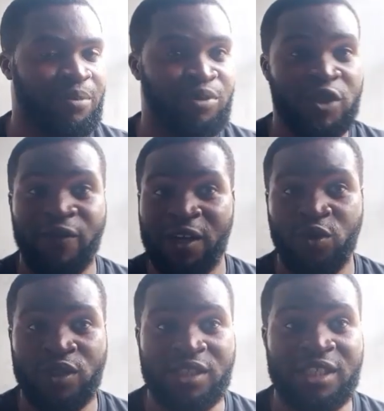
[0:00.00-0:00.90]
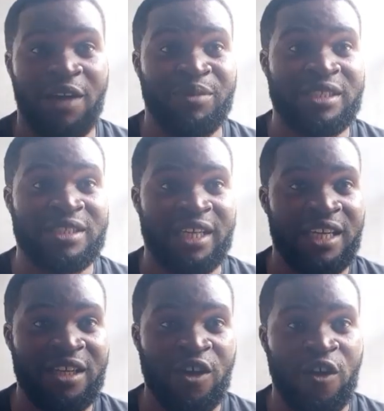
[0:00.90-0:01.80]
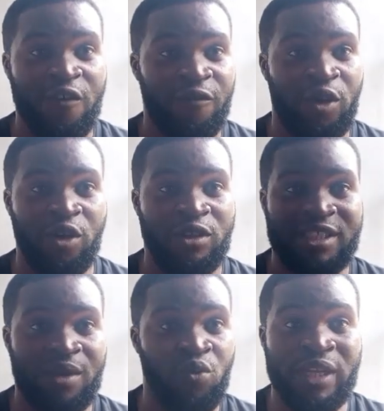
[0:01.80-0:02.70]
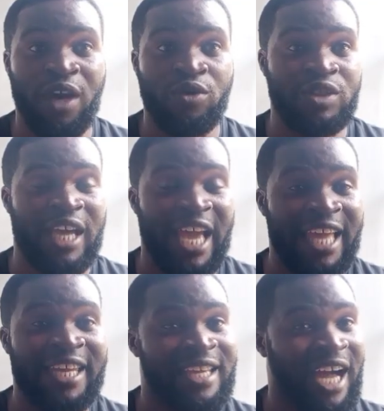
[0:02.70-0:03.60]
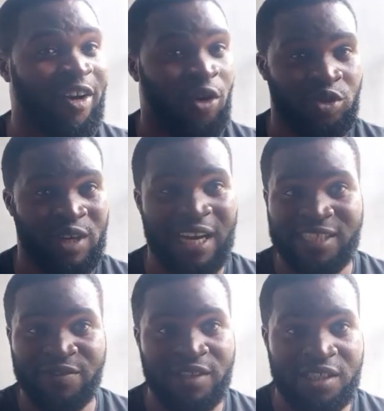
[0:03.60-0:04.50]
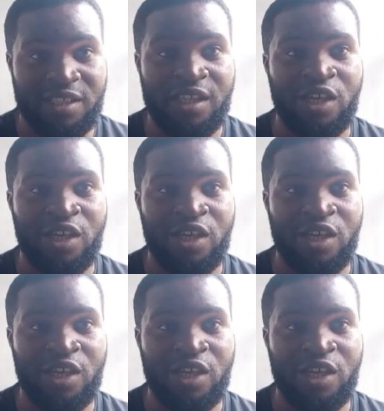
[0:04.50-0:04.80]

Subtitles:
bush fallowing. It have been there for a long time without any agricultural activity.